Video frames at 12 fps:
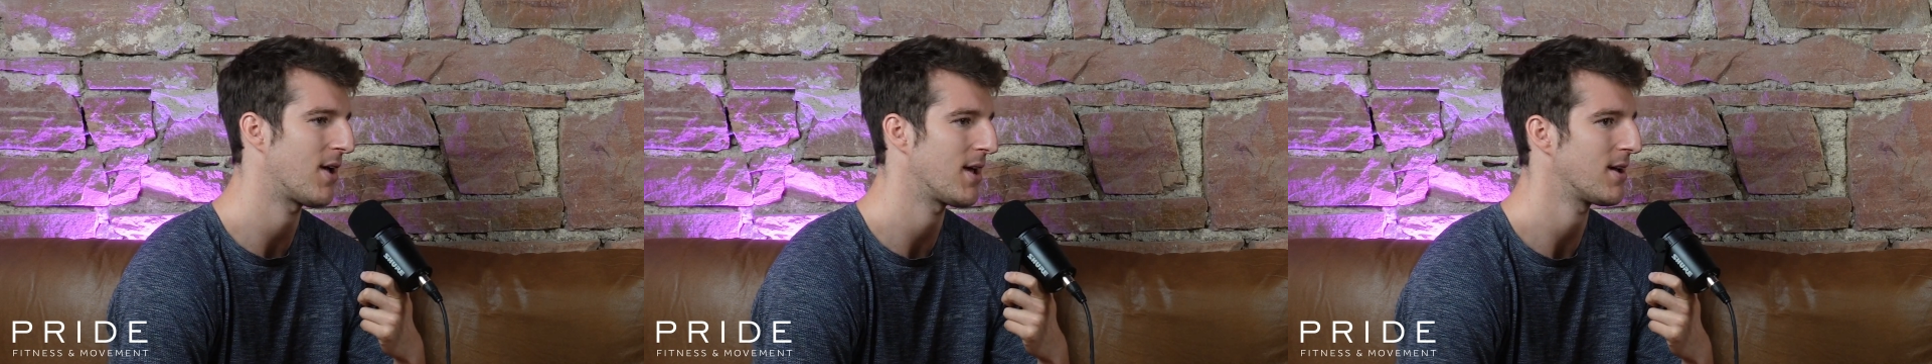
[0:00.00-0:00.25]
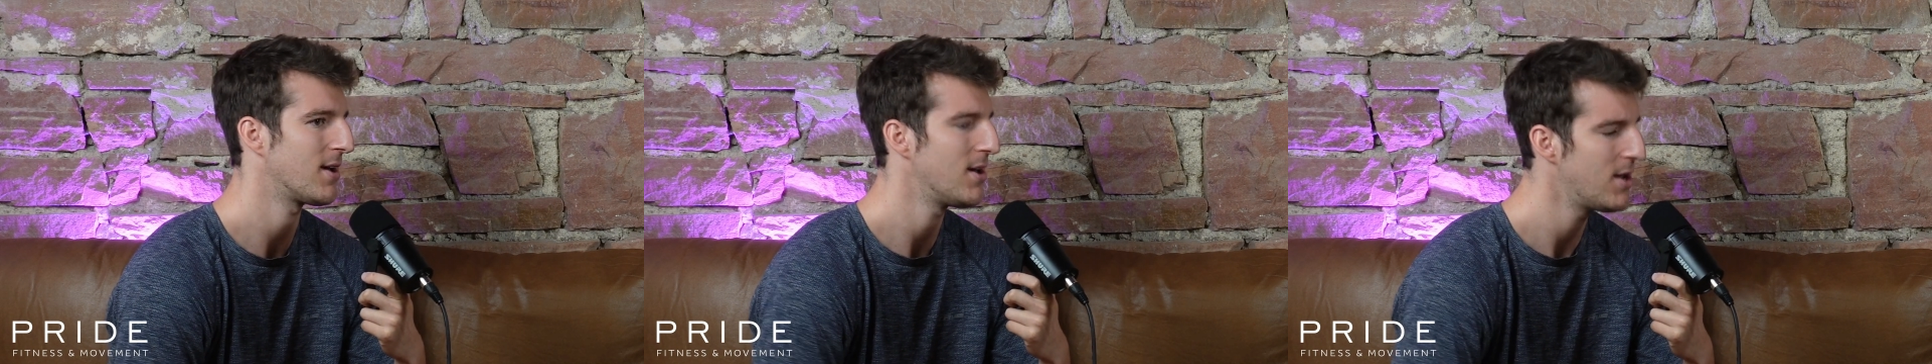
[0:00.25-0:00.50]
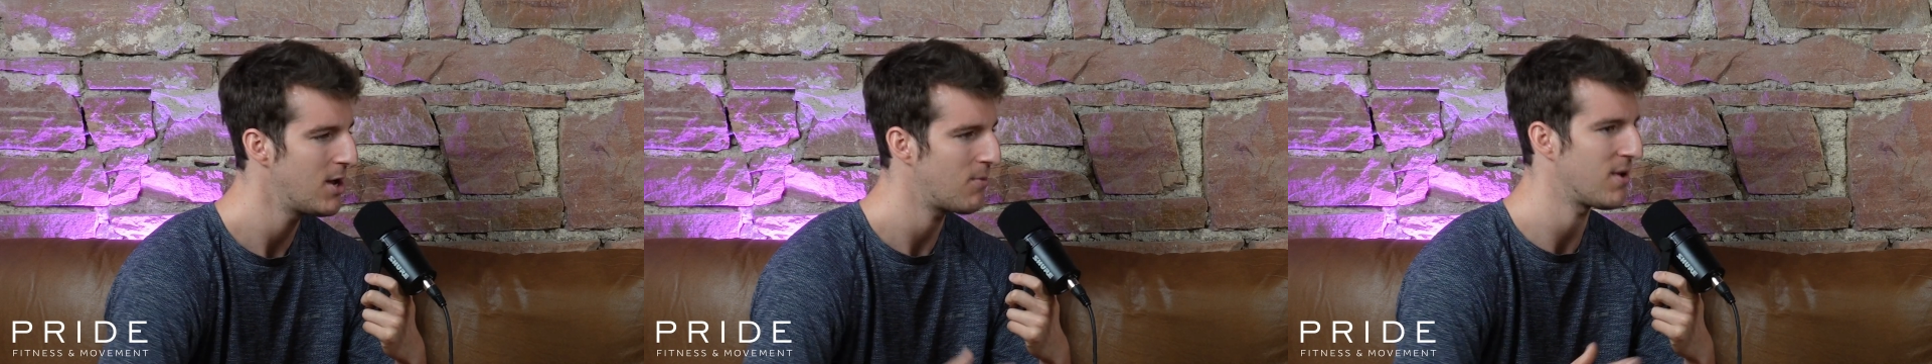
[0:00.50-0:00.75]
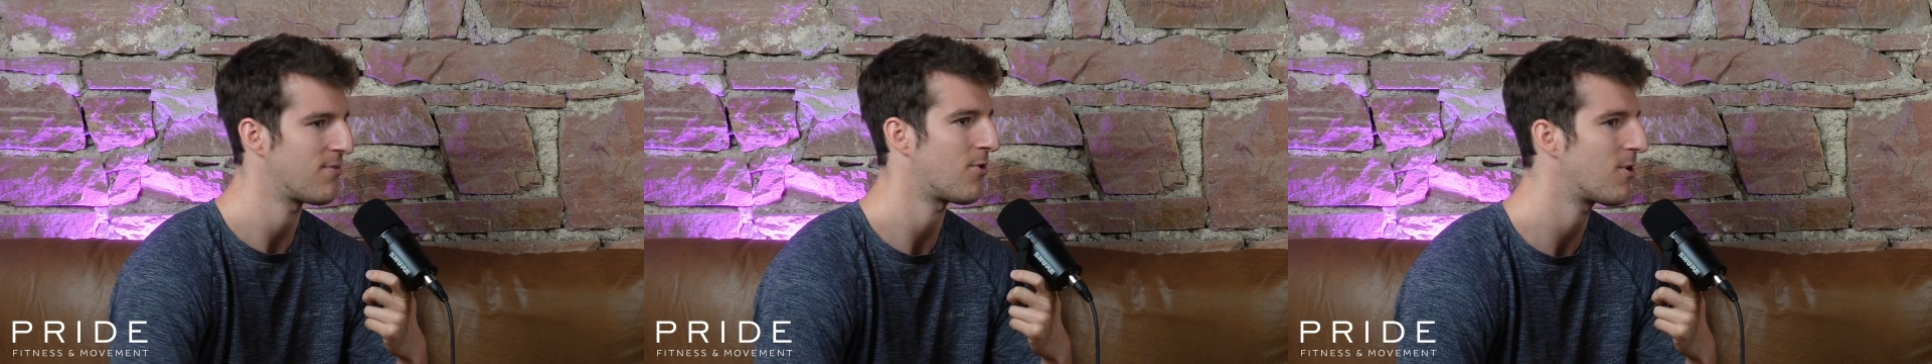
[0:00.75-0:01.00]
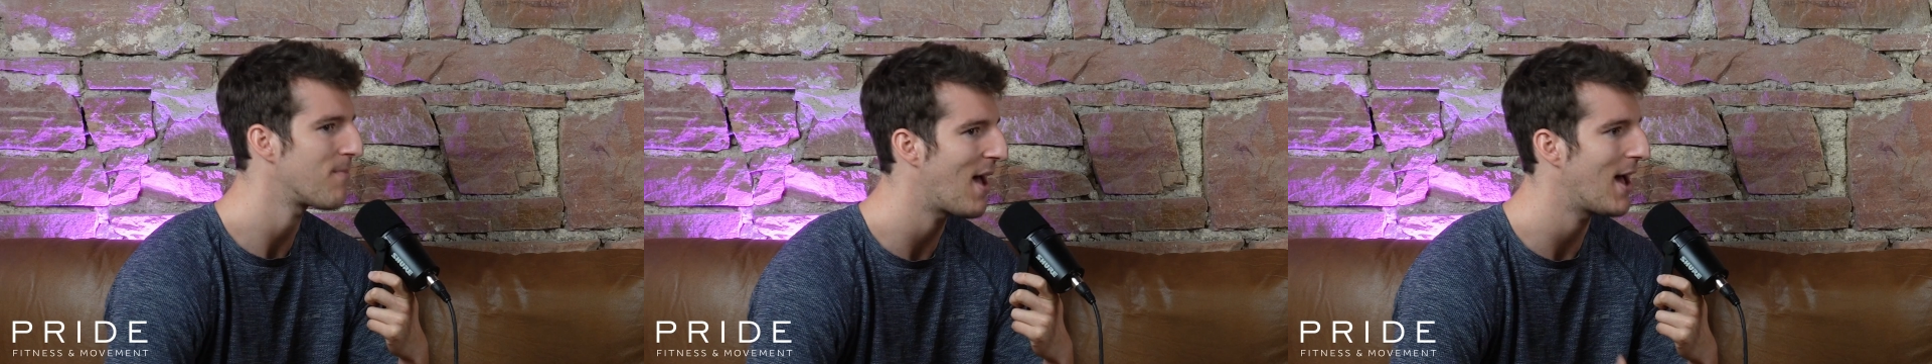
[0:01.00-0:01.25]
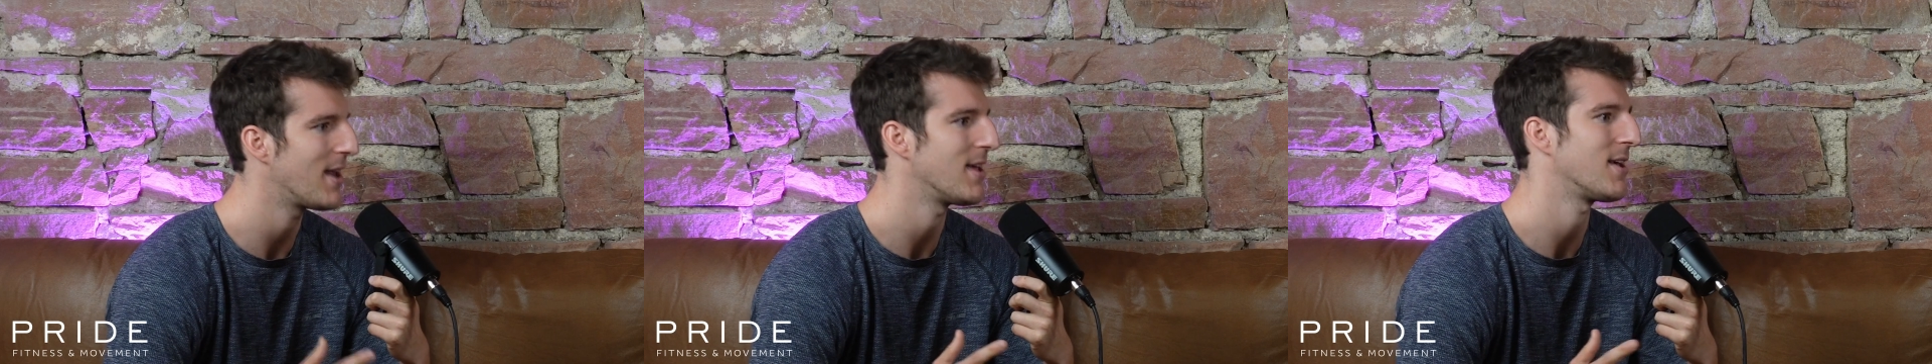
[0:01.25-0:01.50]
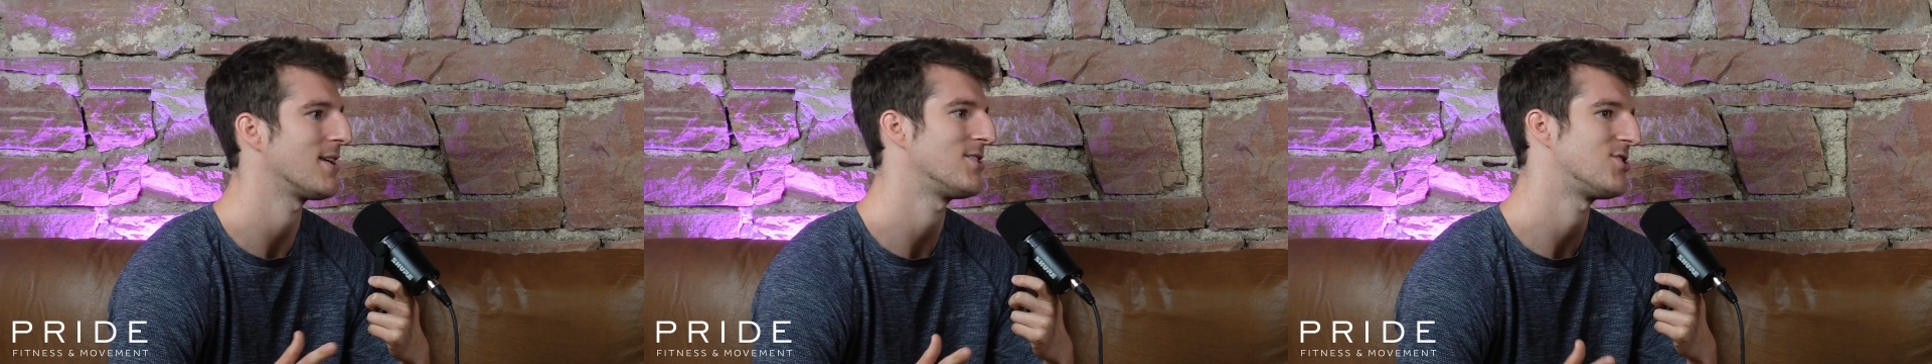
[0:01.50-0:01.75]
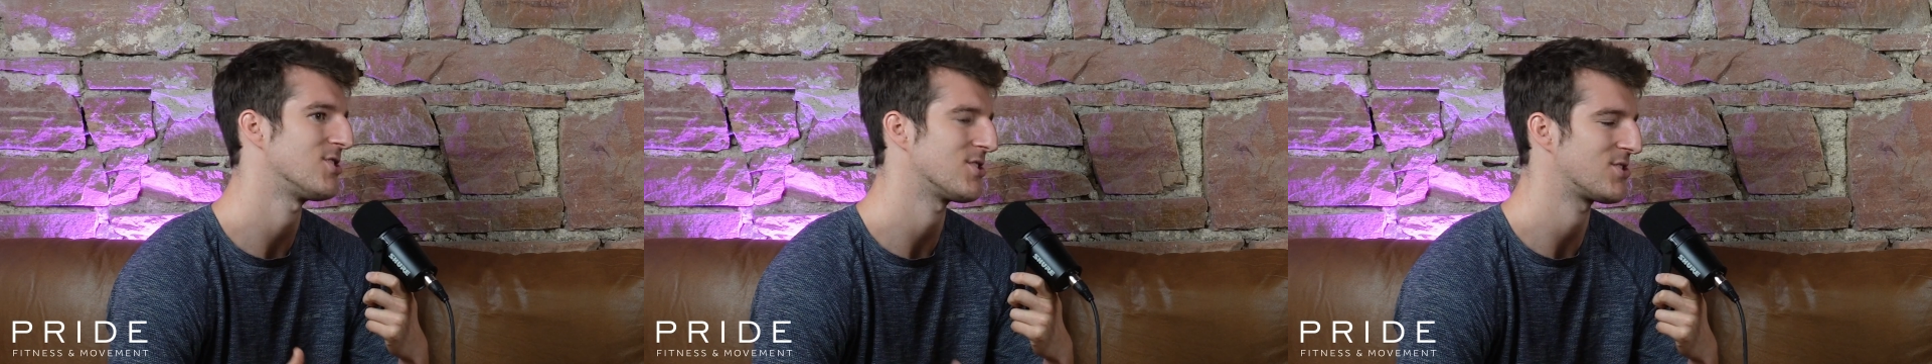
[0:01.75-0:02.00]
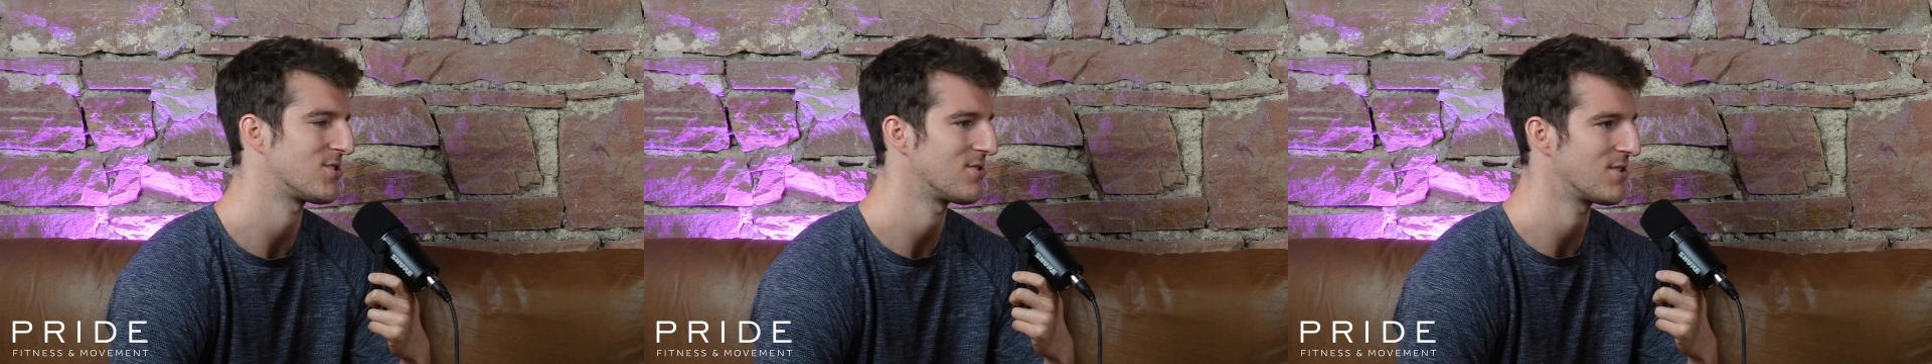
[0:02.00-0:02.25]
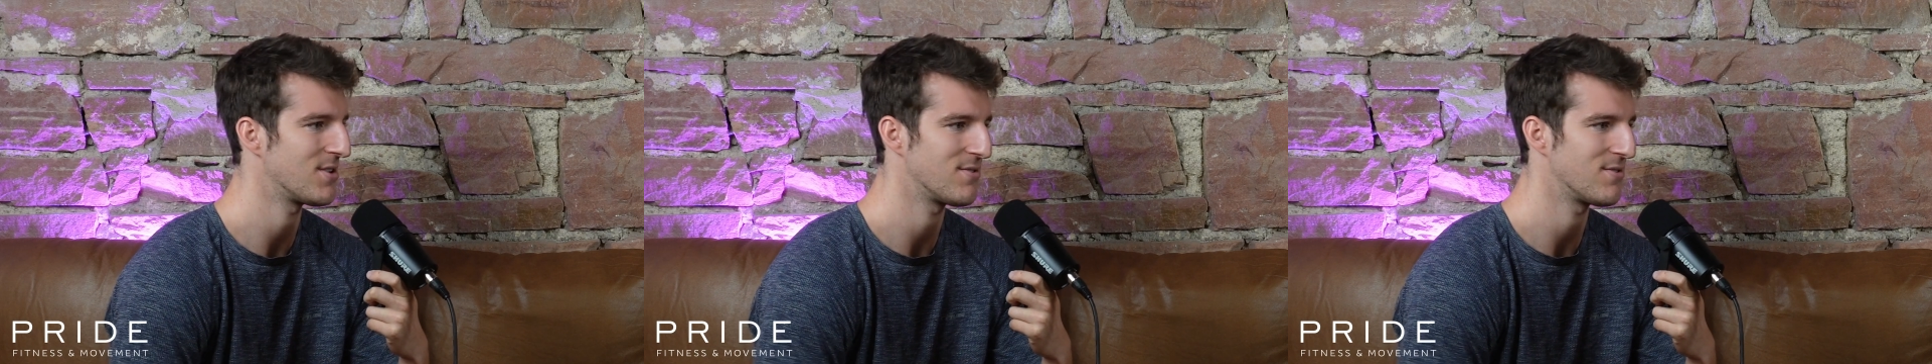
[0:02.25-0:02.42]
like reformatting and just